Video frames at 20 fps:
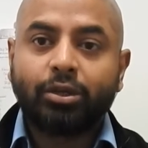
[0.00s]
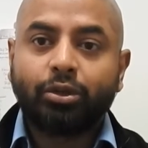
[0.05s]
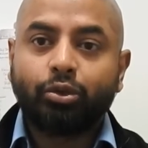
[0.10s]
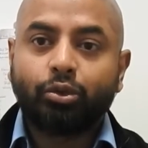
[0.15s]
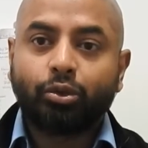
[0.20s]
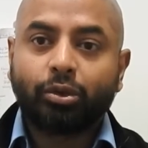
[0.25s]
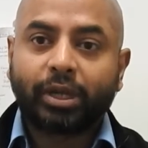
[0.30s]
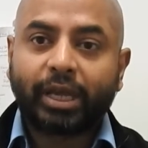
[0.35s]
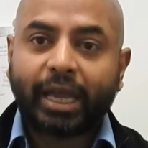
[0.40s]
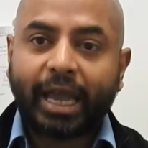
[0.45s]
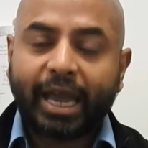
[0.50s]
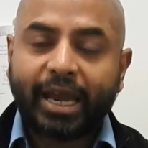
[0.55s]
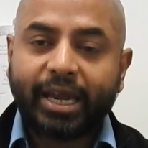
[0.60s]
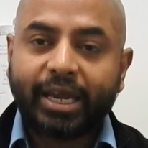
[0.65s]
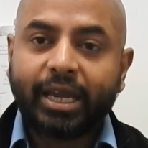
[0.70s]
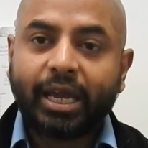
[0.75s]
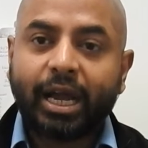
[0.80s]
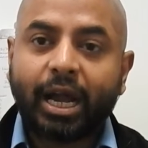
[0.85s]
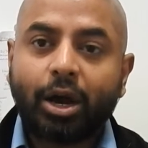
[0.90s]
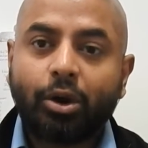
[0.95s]
you
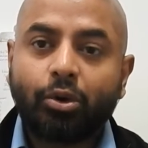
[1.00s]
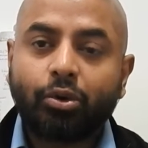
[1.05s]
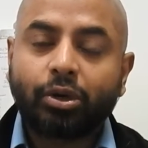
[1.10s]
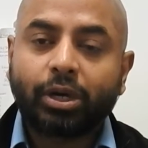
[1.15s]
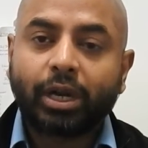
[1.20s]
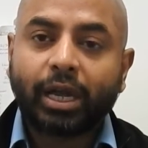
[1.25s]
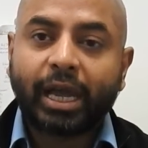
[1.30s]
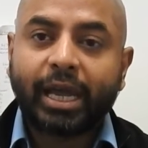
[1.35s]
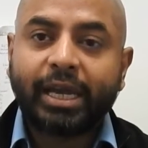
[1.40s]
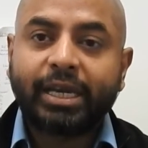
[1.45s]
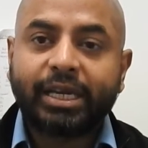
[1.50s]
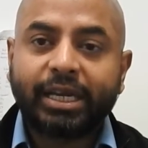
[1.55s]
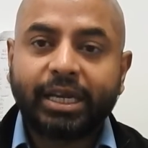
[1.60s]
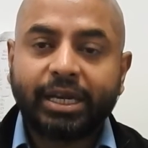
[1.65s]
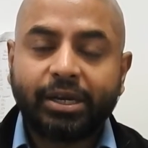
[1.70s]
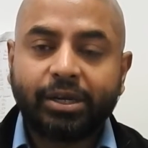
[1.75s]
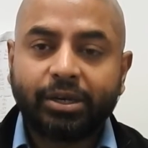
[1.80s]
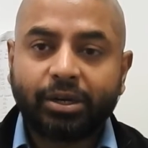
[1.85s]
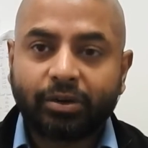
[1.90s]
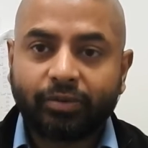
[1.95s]
carry out an
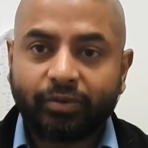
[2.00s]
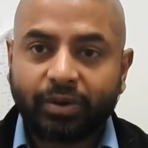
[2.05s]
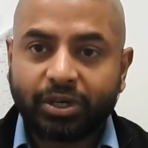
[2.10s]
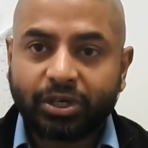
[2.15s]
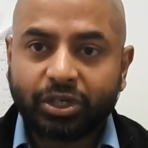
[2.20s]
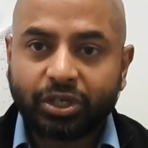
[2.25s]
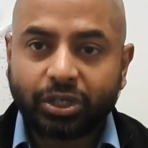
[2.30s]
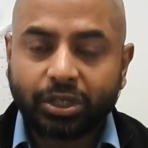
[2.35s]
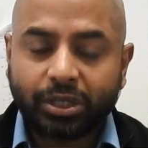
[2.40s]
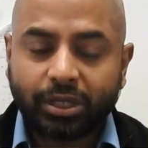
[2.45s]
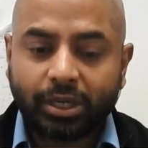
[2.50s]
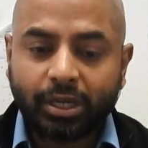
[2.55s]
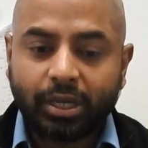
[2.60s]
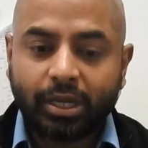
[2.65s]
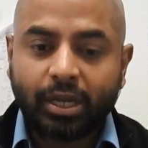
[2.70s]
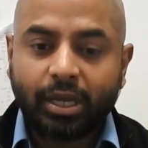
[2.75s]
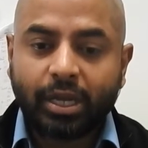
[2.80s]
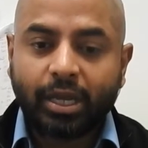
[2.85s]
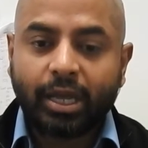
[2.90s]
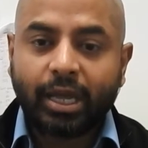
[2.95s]
intervention
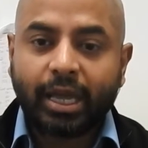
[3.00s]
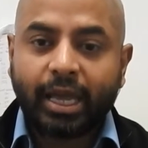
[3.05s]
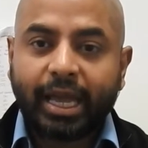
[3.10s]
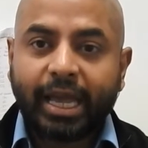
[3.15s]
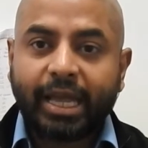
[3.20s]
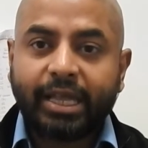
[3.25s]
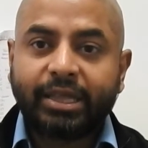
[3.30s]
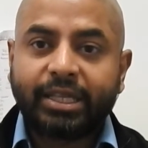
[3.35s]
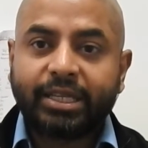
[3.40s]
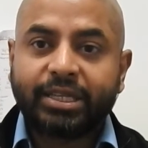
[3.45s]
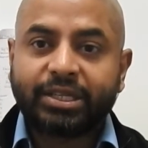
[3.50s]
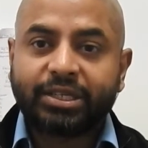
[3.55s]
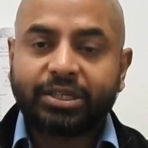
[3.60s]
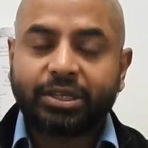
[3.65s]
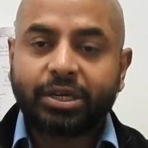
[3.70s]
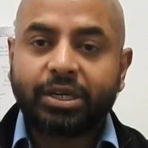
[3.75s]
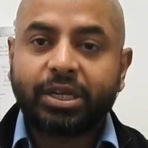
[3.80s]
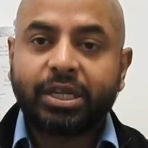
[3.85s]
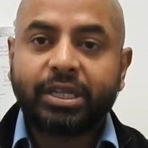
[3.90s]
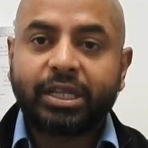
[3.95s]
and then
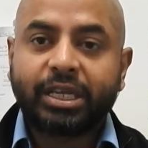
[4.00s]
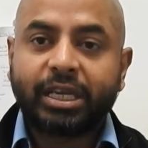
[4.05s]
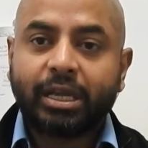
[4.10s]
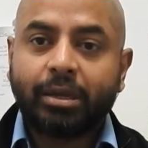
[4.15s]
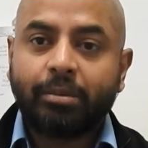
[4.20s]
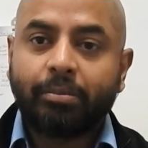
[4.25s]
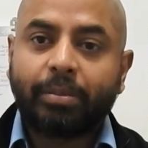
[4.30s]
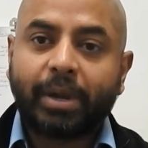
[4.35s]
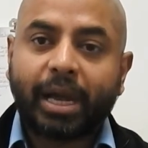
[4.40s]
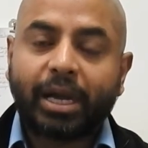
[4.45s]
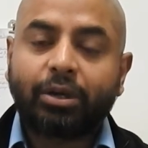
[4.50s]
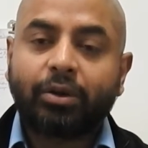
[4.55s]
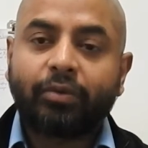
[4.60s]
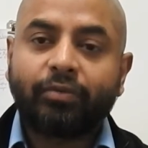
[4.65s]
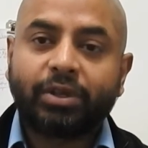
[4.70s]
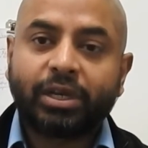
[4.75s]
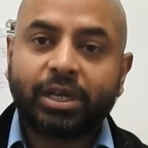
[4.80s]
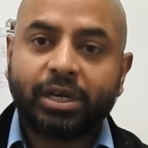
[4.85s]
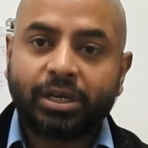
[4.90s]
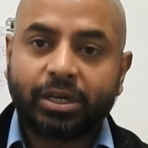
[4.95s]
study the impact
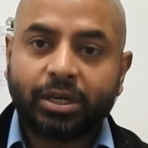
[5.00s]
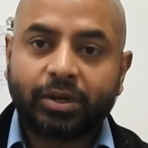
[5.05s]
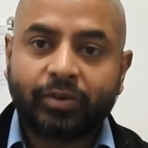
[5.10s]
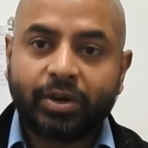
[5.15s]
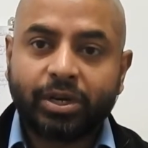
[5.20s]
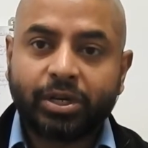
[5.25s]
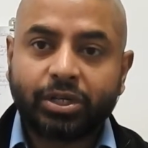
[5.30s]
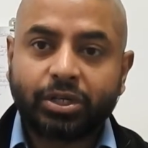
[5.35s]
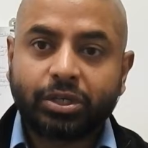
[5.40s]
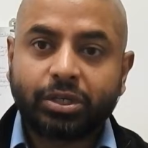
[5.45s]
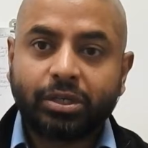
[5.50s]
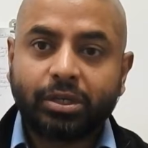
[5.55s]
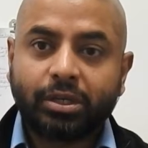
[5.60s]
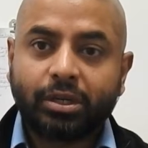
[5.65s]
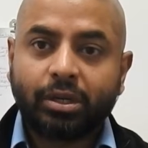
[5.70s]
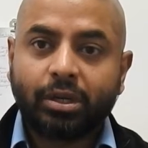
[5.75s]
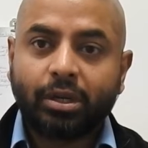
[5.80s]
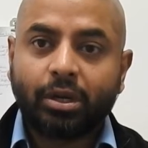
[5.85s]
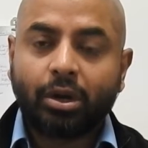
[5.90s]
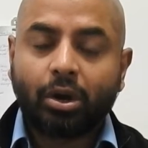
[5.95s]
of the intervention
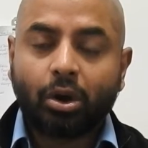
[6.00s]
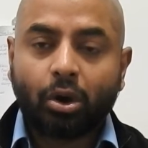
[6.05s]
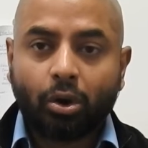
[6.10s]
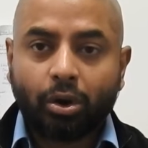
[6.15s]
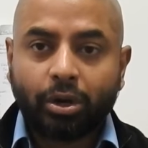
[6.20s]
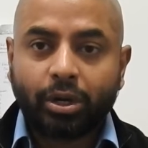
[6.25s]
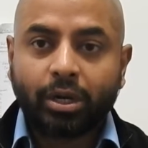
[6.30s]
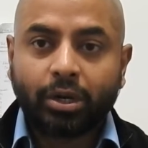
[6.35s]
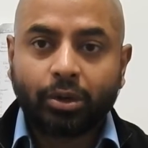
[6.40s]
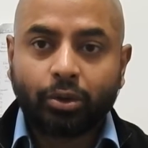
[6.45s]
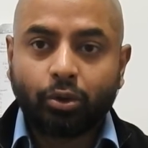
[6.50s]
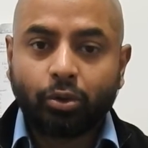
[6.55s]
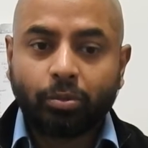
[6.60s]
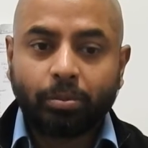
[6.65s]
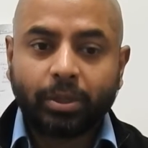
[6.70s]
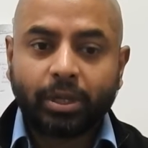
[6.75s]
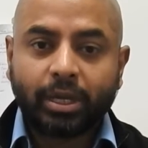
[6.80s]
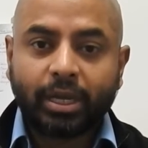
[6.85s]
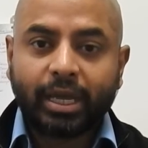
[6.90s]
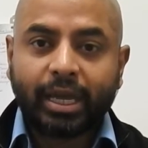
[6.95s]
on a
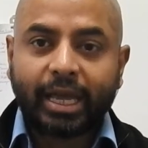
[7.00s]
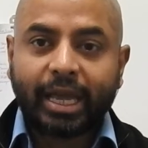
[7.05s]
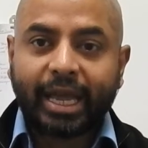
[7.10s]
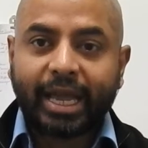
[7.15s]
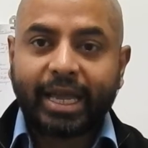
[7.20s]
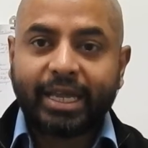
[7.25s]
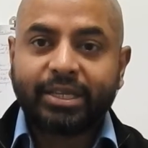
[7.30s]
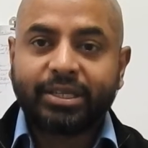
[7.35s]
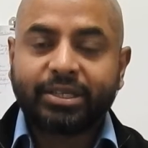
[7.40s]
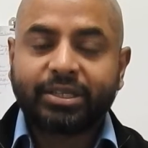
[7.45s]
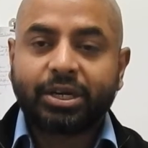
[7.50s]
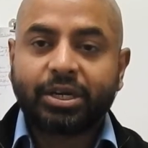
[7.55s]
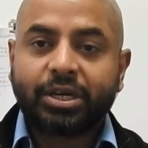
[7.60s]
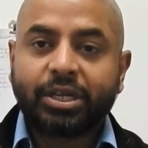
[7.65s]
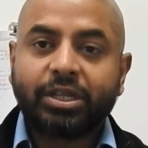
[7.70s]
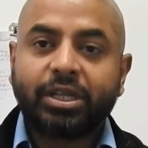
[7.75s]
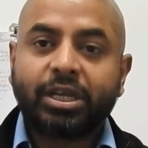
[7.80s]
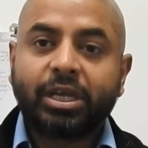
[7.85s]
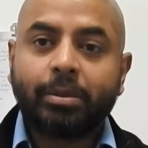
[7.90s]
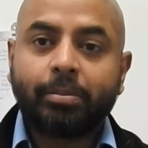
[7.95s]
group and
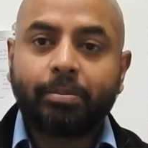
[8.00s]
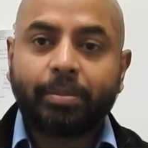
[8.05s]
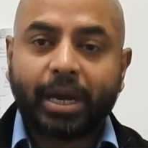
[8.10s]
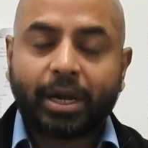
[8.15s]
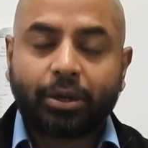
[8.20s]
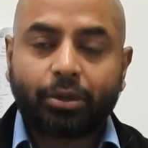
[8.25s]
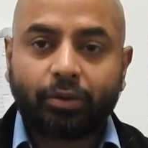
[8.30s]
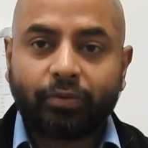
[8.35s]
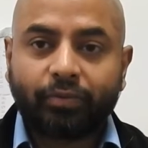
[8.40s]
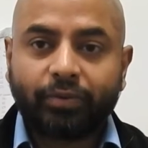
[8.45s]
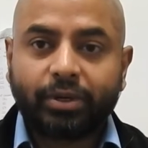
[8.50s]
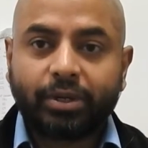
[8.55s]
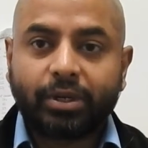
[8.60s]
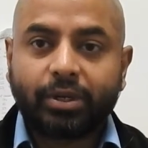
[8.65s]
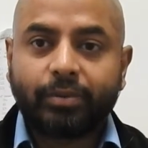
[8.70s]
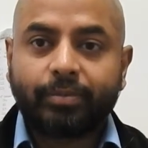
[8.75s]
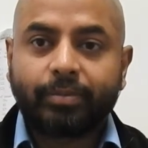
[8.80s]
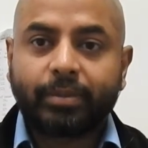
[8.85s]
study the impact of it.